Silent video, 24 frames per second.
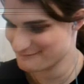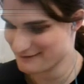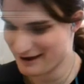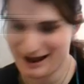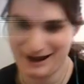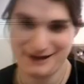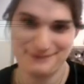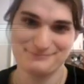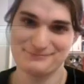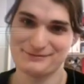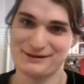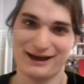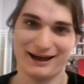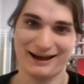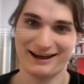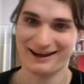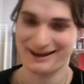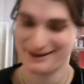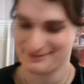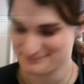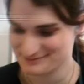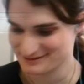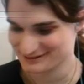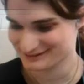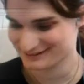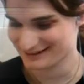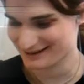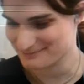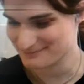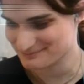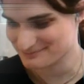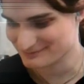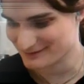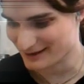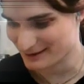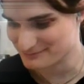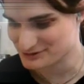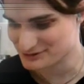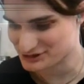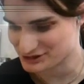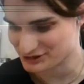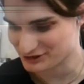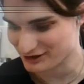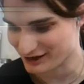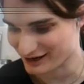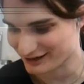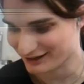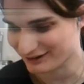I'm not. I'm
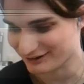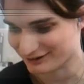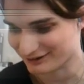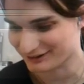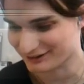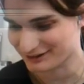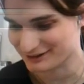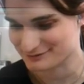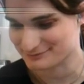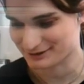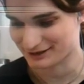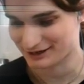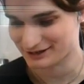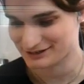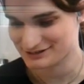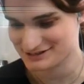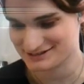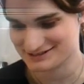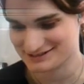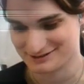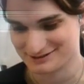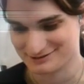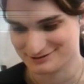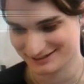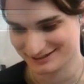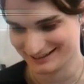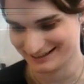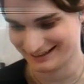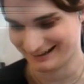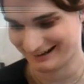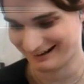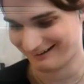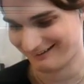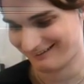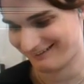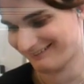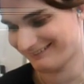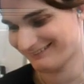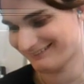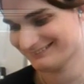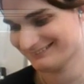sure I could, but I just don't care.